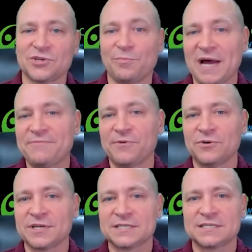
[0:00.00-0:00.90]
my
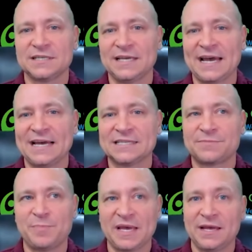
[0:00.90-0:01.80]
focus has
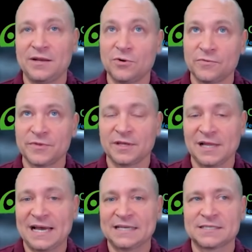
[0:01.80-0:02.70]
been over the
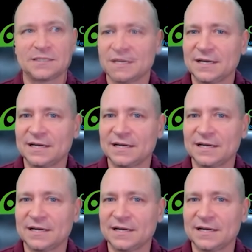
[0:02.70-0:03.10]
last,